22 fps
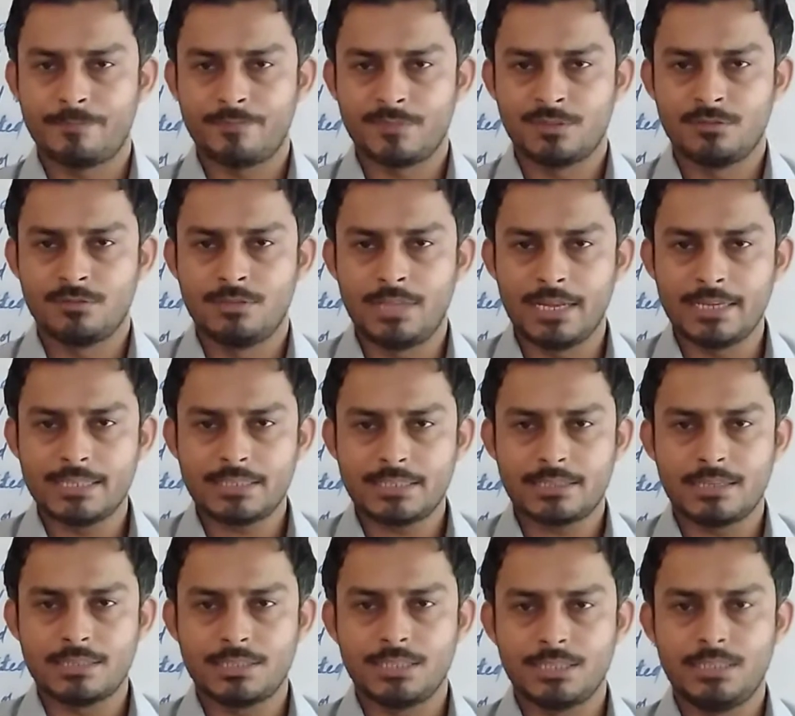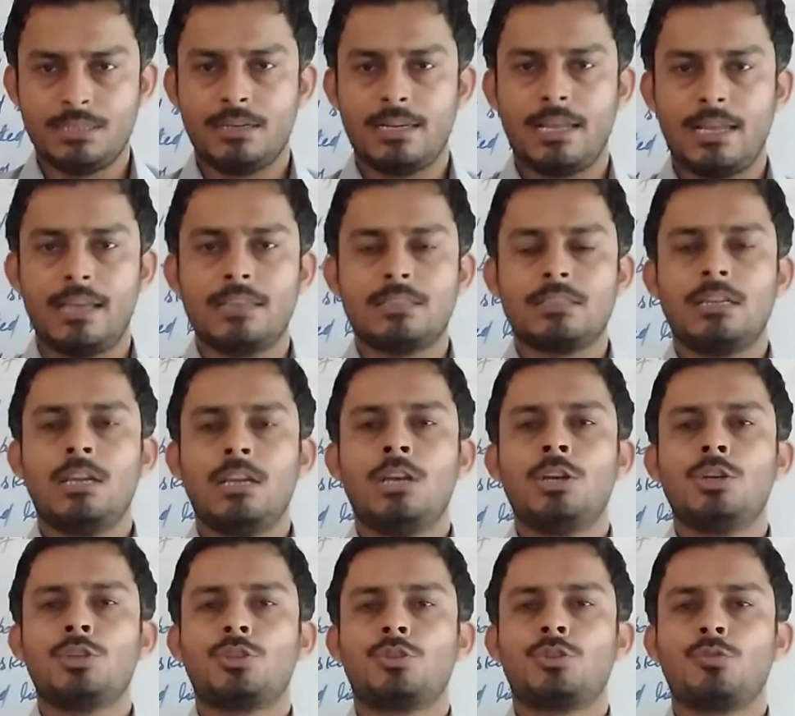So that is considered as
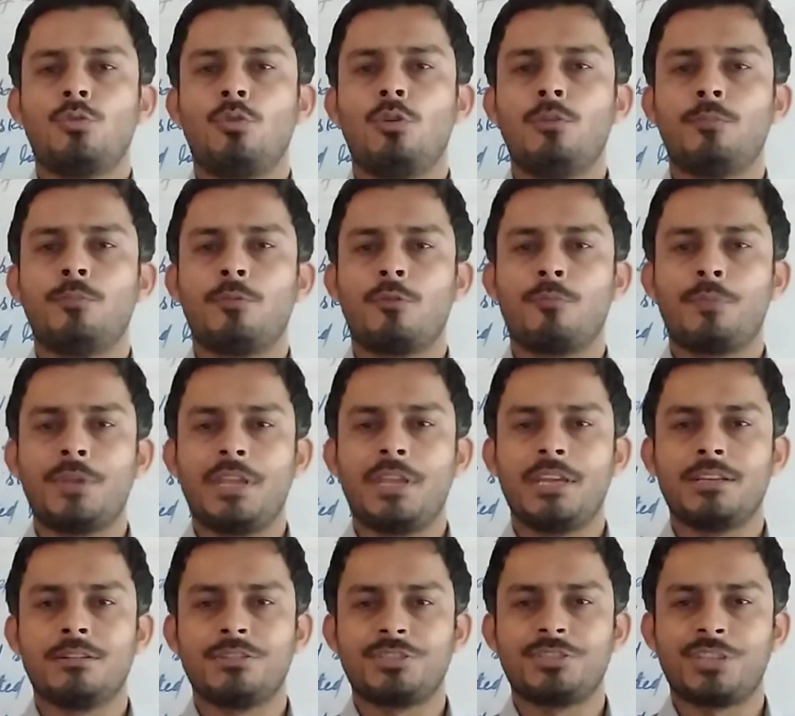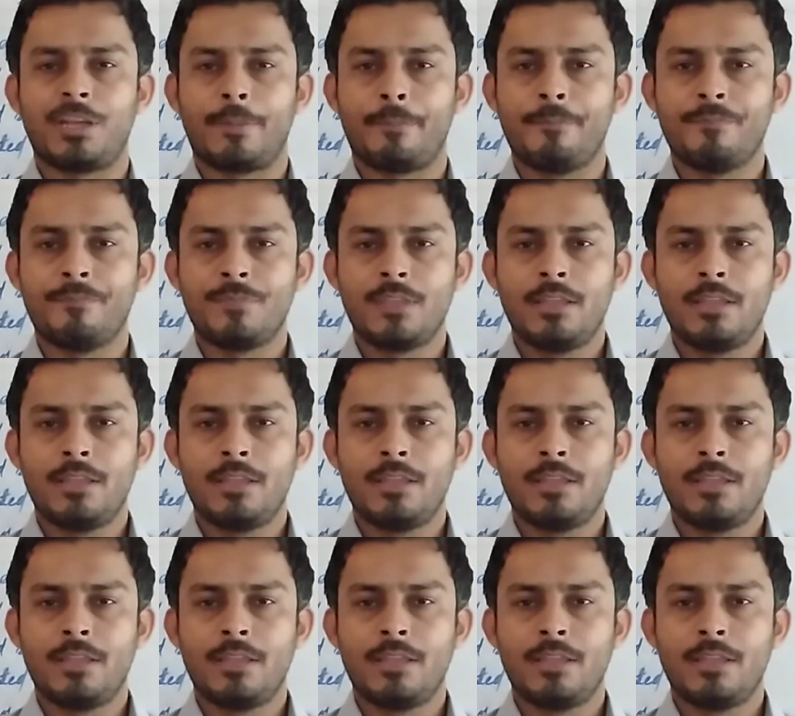sole proprietorship.